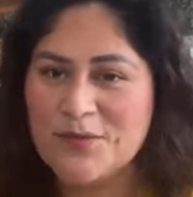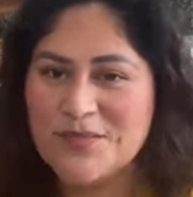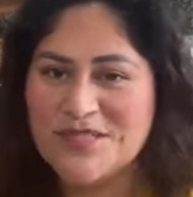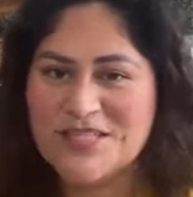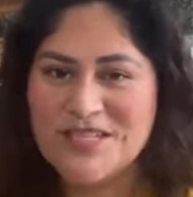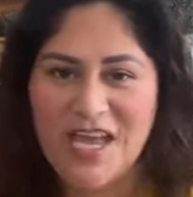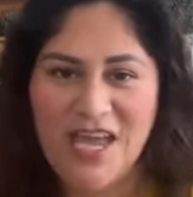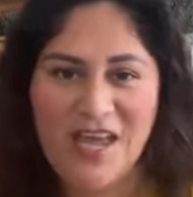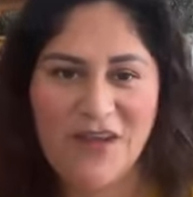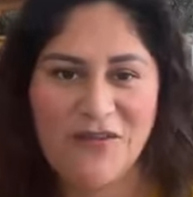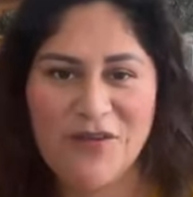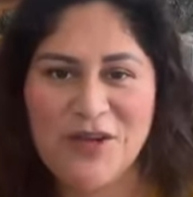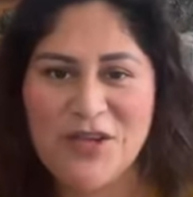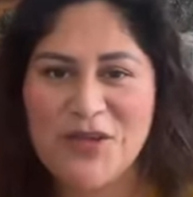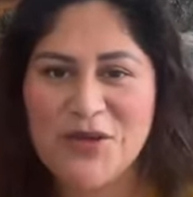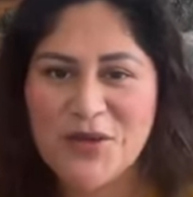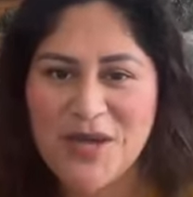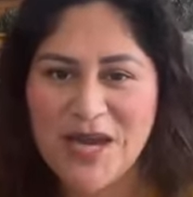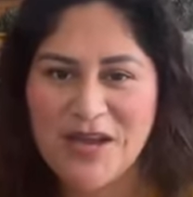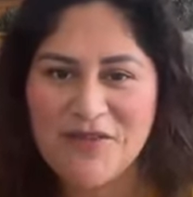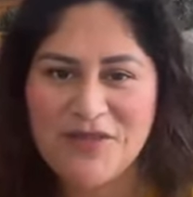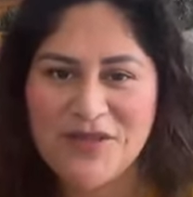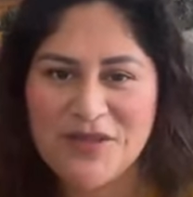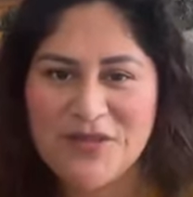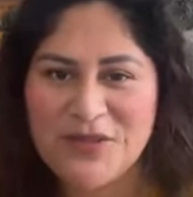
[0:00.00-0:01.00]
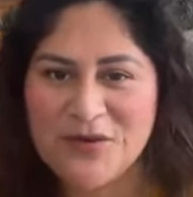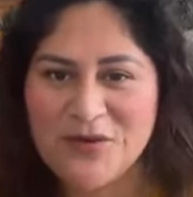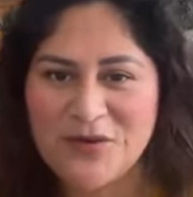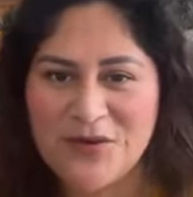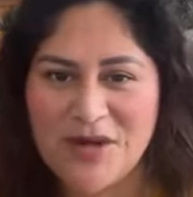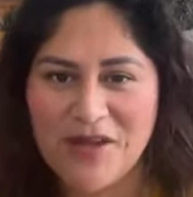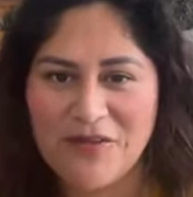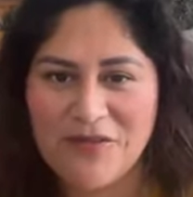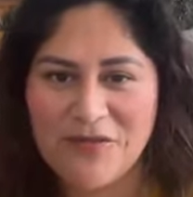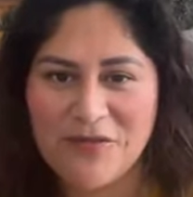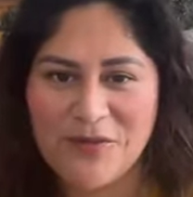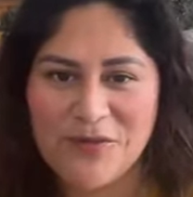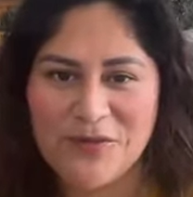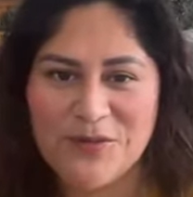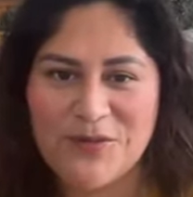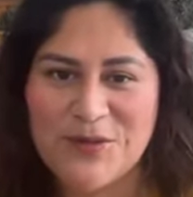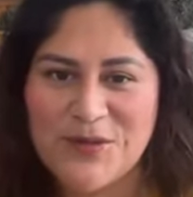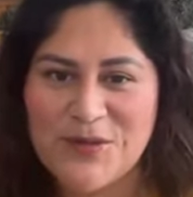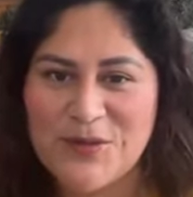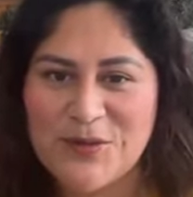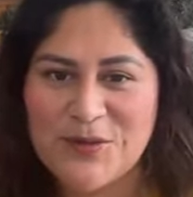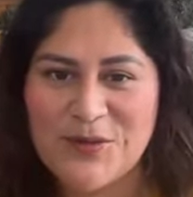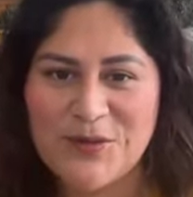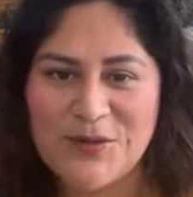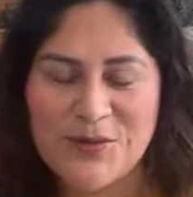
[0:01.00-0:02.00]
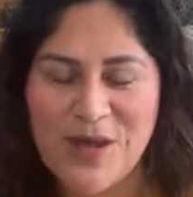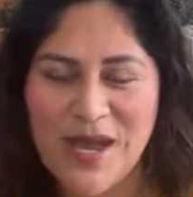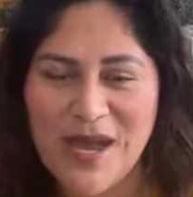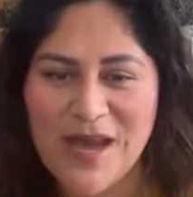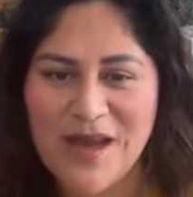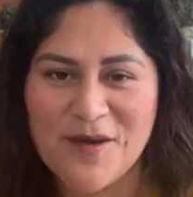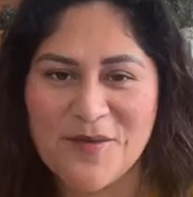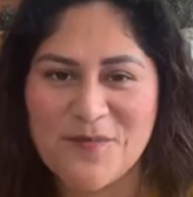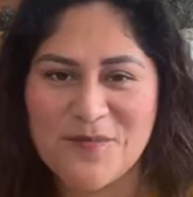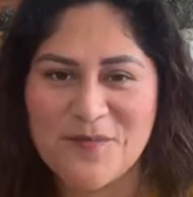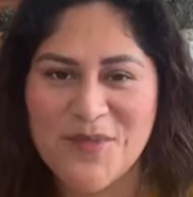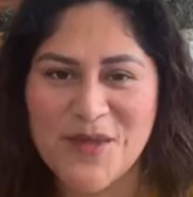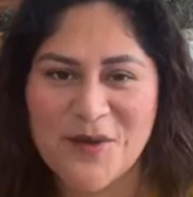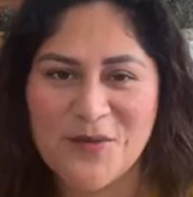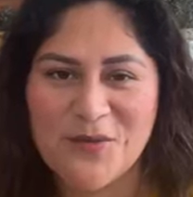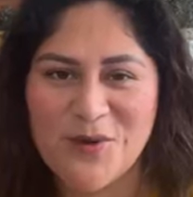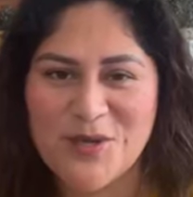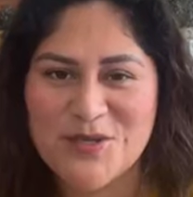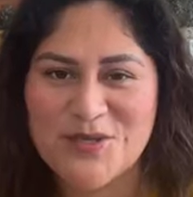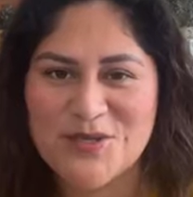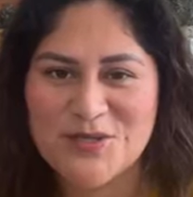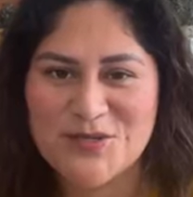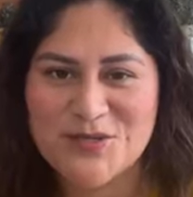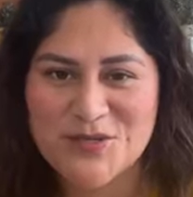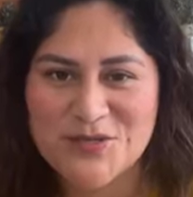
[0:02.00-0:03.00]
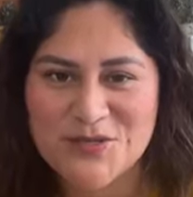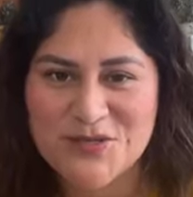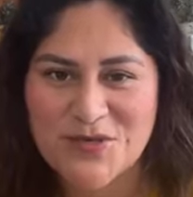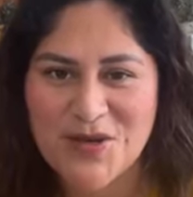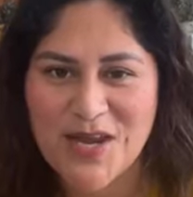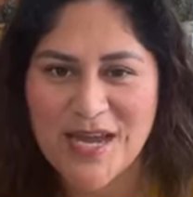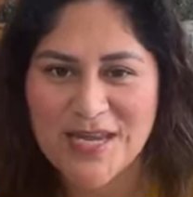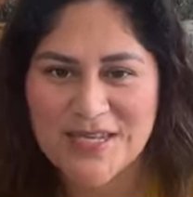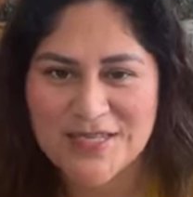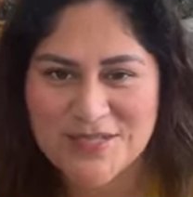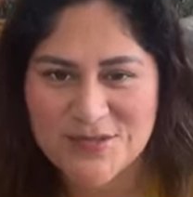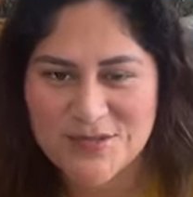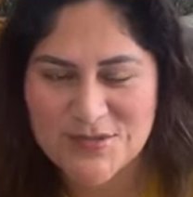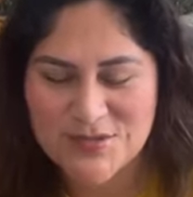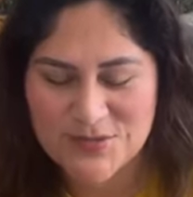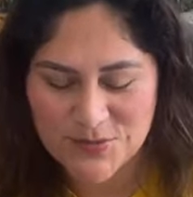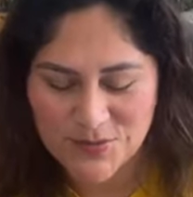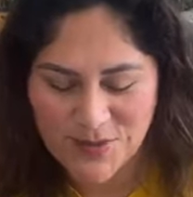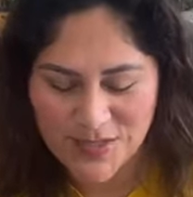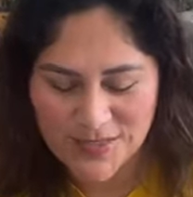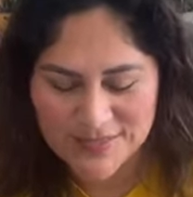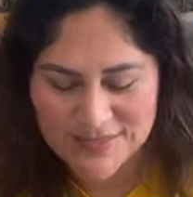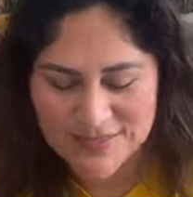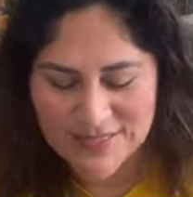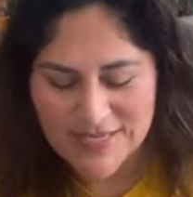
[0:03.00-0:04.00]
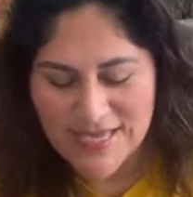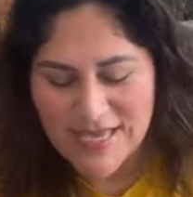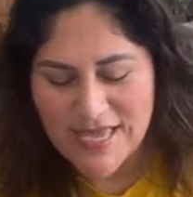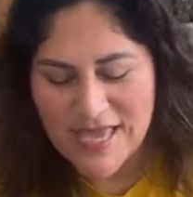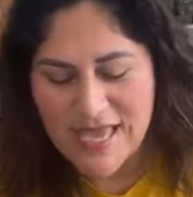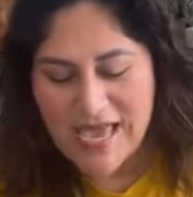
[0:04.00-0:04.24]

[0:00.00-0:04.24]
Whichever you have in your craft room, I want you to try to do it.